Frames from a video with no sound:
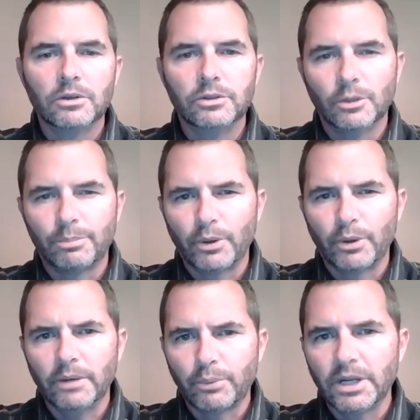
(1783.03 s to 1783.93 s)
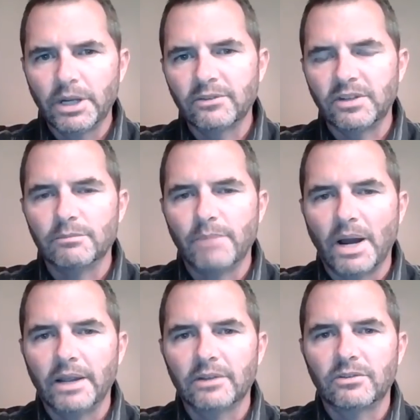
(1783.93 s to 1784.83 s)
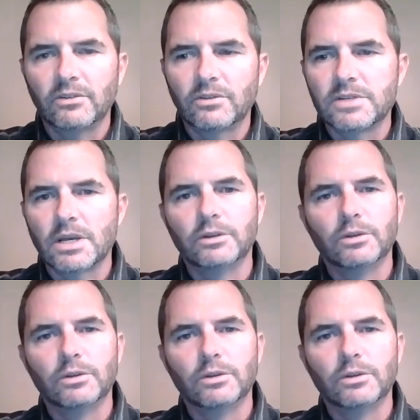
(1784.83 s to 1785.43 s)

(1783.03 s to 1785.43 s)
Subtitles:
your preconceived biases to tell